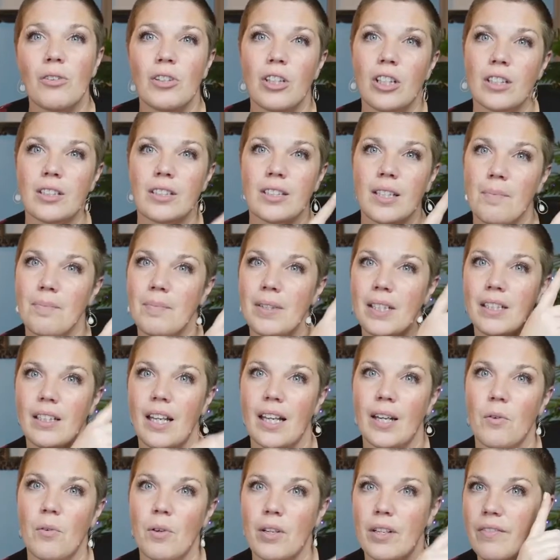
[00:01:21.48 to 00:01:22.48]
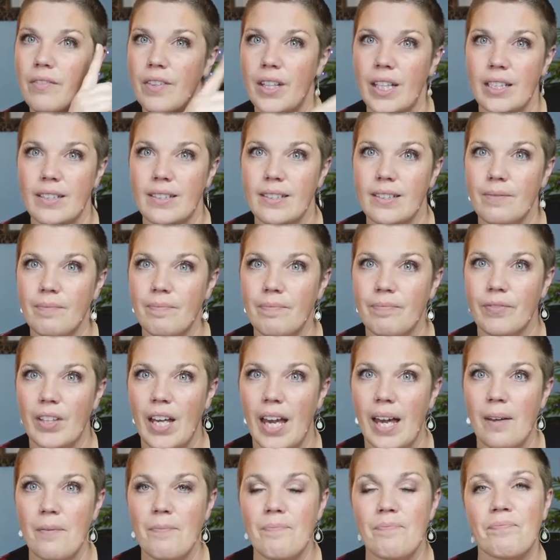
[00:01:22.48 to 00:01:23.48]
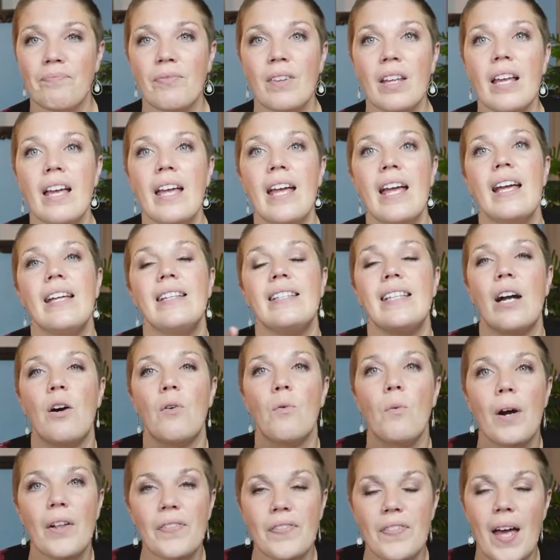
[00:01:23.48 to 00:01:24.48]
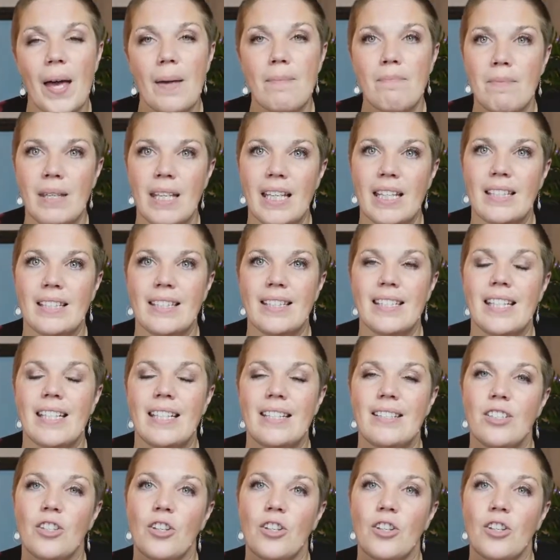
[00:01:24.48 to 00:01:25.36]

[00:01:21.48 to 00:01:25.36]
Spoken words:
looks something like one of these, okay? Now, what that means is